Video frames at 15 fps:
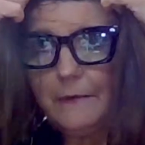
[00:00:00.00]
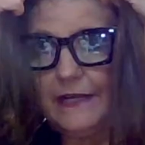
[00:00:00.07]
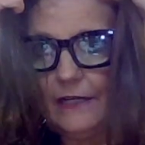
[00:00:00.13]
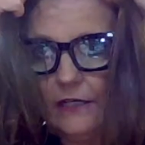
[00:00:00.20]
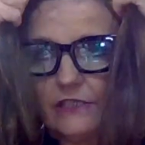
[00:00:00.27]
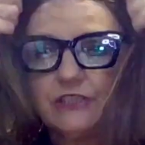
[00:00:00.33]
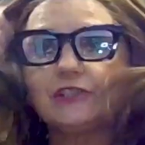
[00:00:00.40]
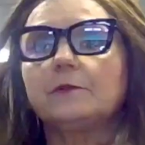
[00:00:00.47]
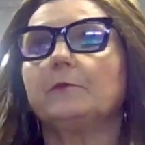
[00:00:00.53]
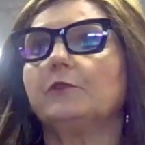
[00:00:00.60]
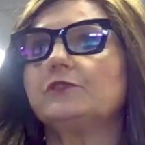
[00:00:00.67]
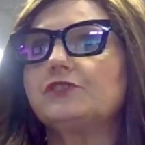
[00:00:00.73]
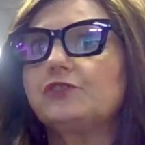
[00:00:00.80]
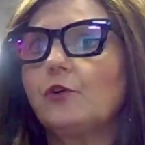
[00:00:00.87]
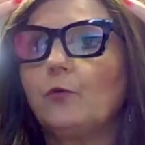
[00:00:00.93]
of my
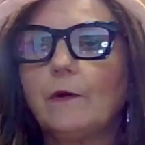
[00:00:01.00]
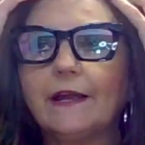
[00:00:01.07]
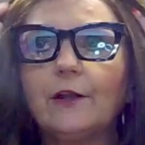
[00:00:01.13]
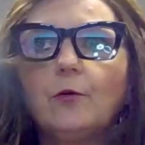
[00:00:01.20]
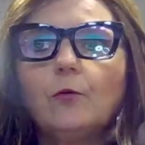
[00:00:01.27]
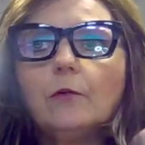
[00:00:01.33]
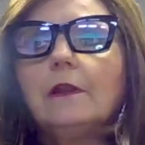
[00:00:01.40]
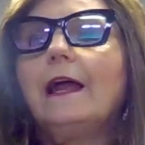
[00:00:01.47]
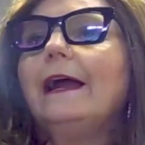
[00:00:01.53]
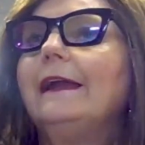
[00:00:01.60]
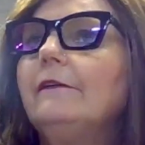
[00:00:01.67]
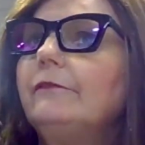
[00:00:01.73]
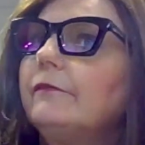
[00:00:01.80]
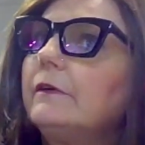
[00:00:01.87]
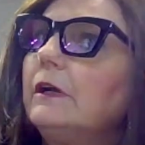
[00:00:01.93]
customers know I go
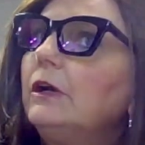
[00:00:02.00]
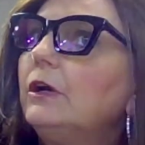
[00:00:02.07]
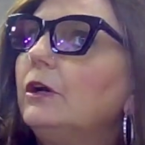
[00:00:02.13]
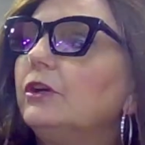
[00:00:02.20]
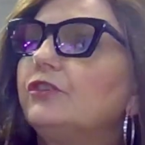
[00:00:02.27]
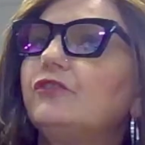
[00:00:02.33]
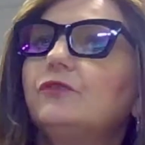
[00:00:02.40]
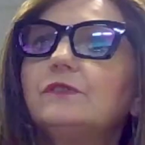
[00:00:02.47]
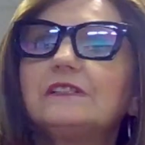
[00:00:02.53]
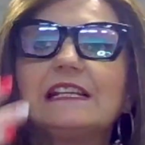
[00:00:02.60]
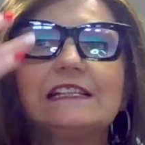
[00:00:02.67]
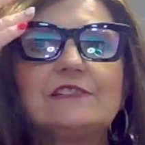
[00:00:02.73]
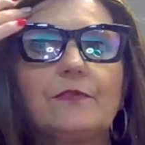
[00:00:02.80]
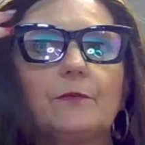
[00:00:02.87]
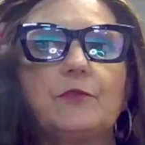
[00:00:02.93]
live
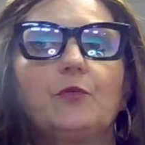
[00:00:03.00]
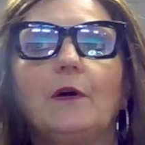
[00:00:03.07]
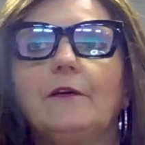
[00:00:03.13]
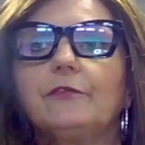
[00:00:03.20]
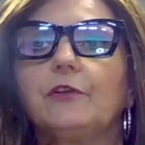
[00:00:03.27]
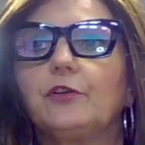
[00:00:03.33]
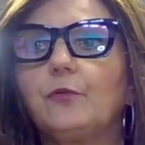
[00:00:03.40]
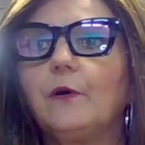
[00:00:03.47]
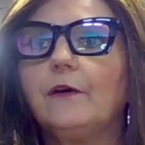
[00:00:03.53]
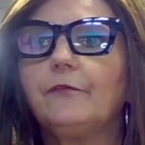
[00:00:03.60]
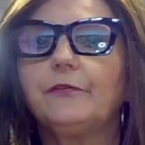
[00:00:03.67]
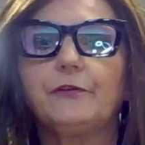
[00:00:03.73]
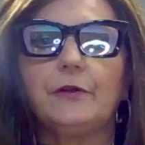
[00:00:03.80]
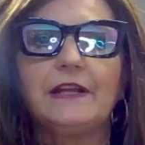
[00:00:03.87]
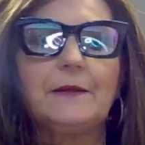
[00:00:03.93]
Tuesdays from 12 to
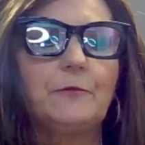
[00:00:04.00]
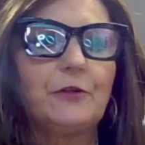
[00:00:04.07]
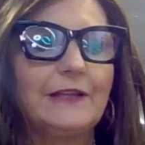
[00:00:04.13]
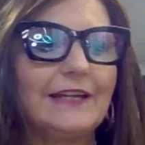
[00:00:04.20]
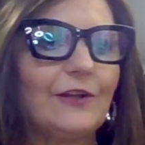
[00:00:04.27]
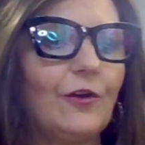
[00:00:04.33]
12:30, but they